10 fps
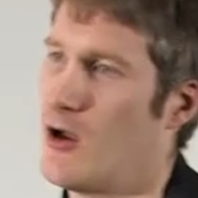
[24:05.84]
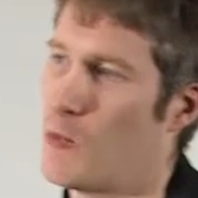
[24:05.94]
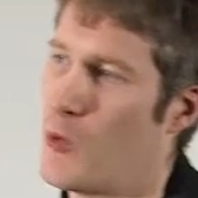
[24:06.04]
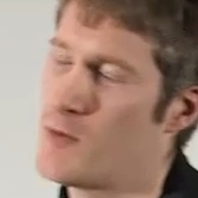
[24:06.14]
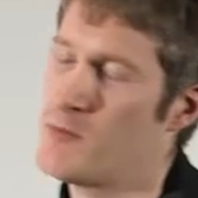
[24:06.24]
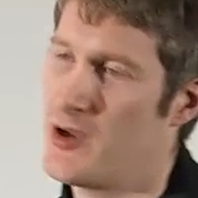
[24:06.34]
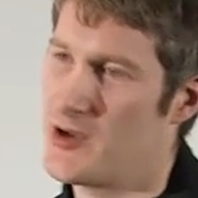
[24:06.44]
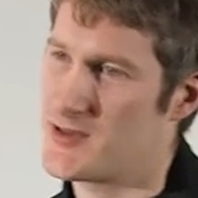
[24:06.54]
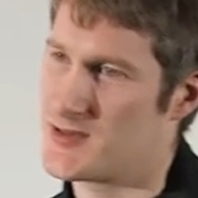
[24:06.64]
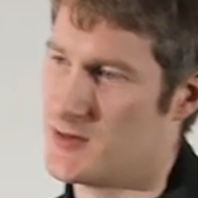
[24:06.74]
one
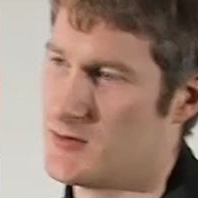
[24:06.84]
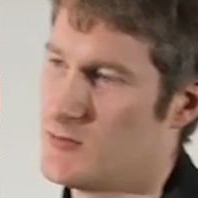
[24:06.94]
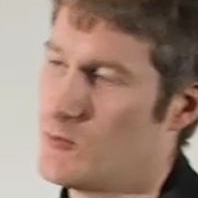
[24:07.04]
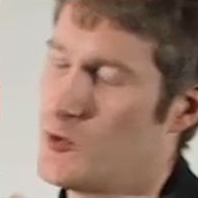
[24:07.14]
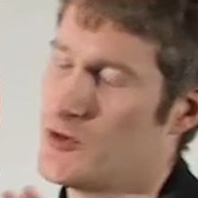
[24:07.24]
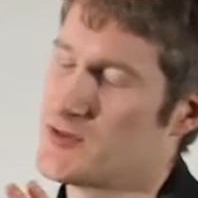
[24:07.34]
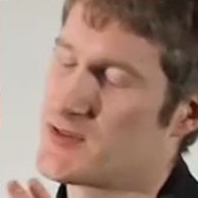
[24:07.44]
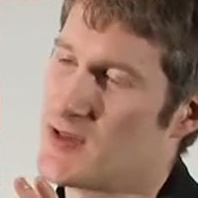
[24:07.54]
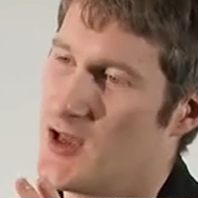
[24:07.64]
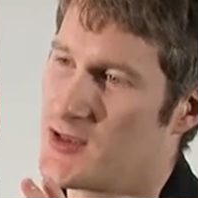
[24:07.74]
person
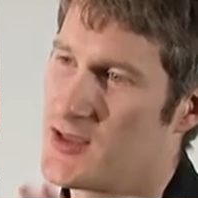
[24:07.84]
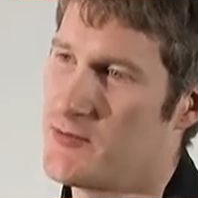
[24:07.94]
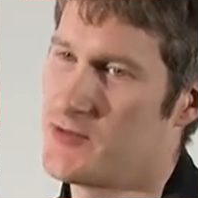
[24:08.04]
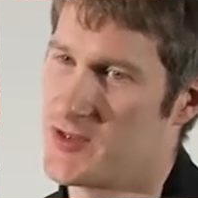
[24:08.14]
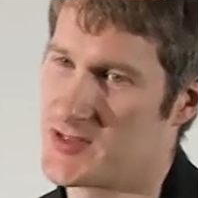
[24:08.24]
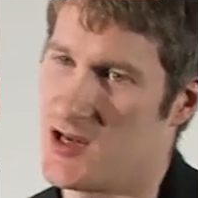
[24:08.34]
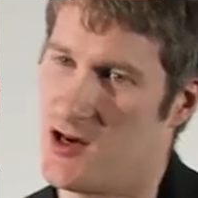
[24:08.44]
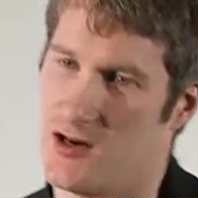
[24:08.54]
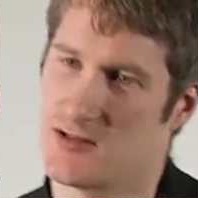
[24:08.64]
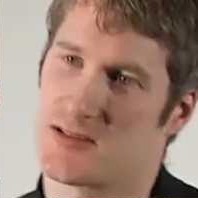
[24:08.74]
was uh, given the
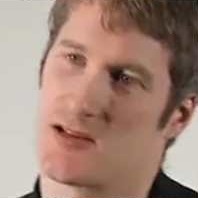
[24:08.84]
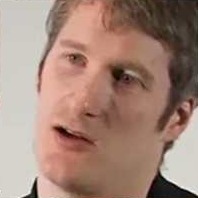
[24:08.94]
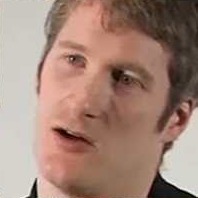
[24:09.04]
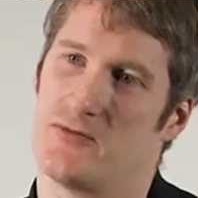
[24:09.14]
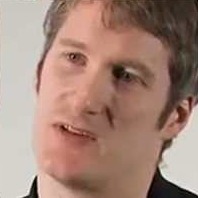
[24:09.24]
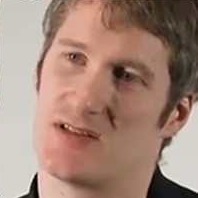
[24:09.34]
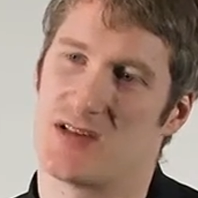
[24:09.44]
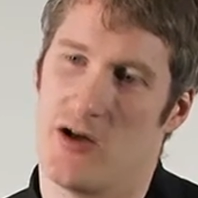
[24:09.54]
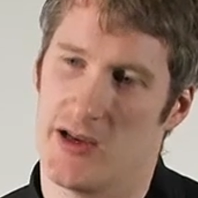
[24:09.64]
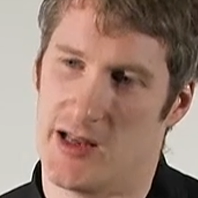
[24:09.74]
task of
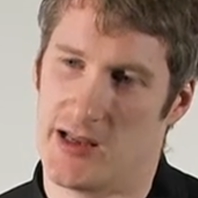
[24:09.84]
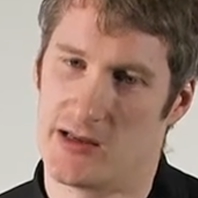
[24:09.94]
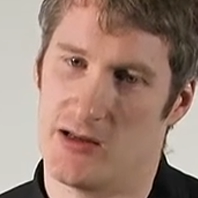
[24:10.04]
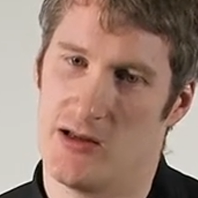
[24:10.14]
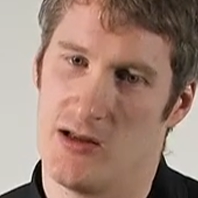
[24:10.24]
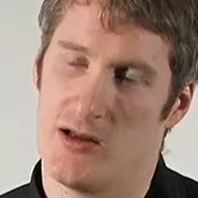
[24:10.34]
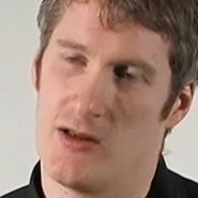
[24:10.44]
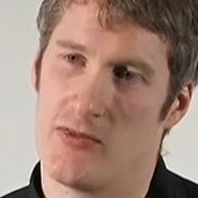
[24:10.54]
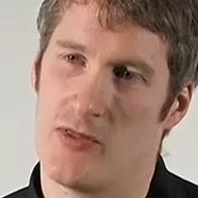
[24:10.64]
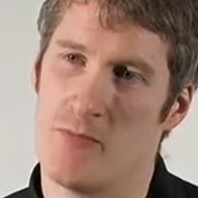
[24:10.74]
designing
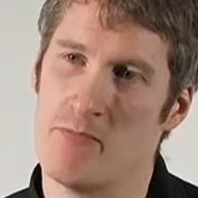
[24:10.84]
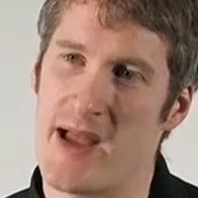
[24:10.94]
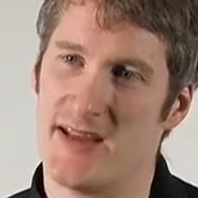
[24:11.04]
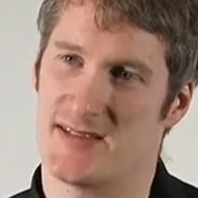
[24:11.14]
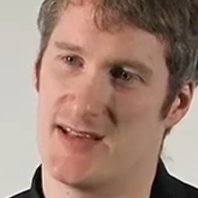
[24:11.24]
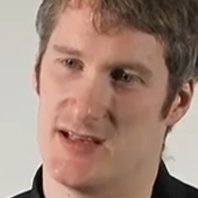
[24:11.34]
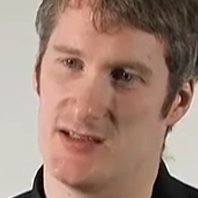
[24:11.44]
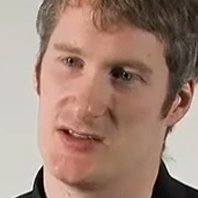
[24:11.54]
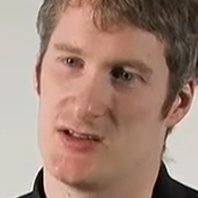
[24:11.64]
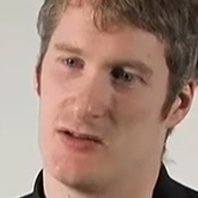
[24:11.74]
the
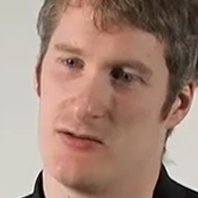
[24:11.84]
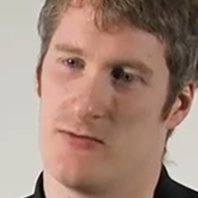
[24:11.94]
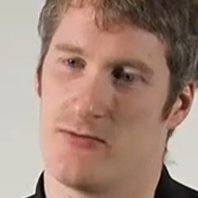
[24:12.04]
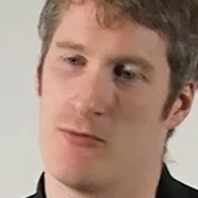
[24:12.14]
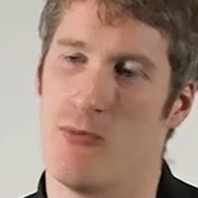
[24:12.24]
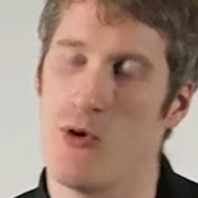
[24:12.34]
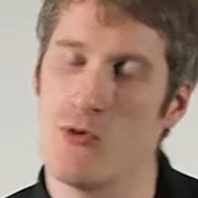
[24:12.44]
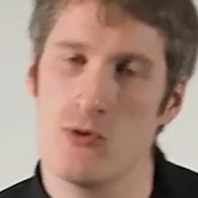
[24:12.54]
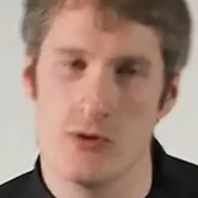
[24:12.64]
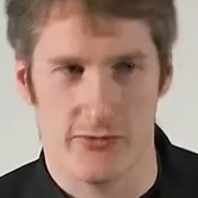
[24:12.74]
message from
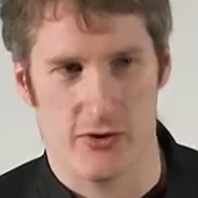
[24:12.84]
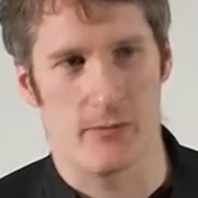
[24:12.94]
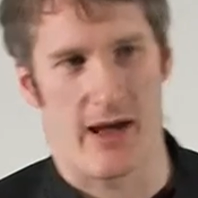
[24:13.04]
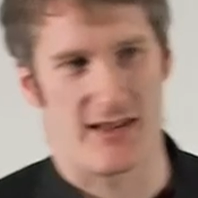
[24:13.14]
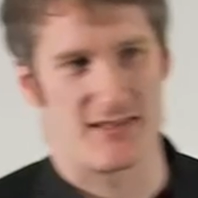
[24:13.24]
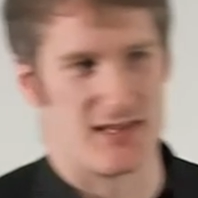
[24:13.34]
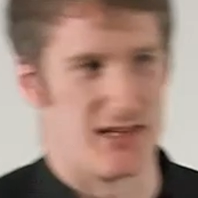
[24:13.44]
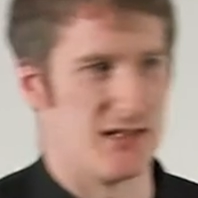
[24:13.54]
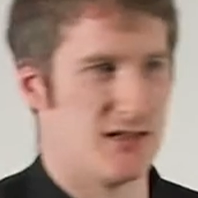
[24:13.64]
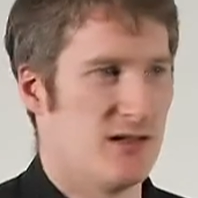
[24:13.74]
all of
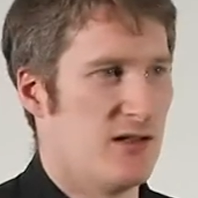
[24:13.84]
humanity